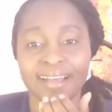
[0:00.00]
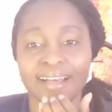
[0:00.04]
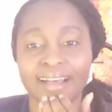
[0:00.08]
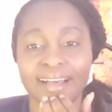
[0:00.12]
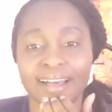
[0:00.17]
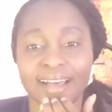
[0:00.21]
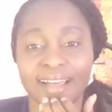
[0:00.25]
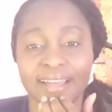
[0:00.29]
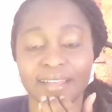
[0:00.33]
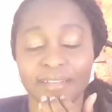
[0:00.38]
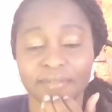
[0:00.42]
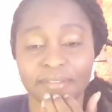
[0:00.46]

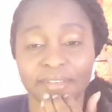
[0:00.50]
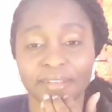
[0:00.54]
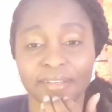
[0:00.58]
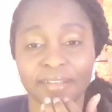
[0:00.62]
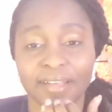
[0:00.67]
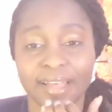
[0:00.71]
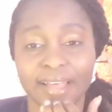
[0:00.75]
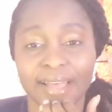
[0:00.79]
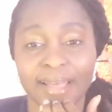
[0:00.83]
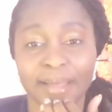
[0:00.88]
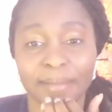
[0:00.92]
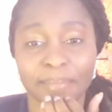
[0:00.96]
I feel
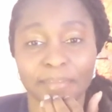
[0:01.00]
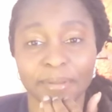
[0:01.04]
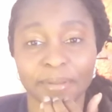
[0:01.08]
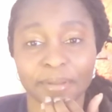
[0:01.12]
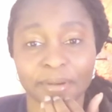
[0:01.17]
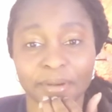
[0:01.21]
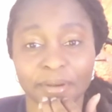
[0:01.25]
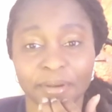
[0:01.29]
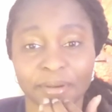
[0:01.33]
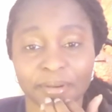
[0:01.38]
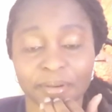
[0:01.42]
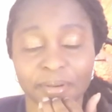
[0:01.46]

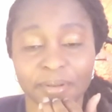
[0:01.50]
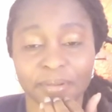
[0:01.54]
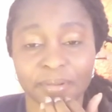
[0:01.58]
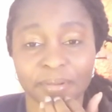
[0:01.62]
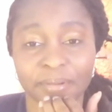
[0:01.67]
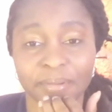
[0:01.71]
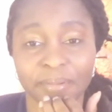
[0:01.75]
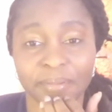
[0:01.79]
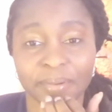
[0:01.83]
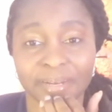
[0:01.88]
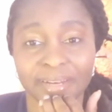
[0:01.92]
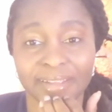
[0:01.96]
happier
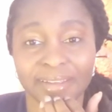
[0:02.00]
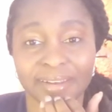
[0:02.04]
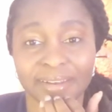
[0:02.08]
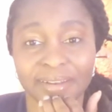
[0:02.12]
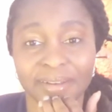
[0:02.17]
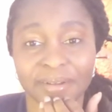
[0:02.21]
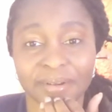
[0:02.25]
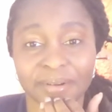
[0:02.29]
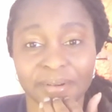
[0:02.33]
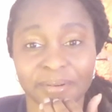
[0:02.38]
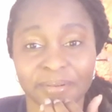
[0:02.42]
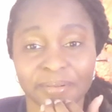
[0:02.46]
when I
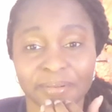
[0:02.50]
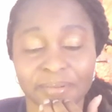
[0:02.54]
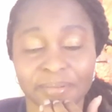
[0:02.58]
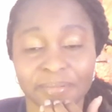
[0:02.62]
know.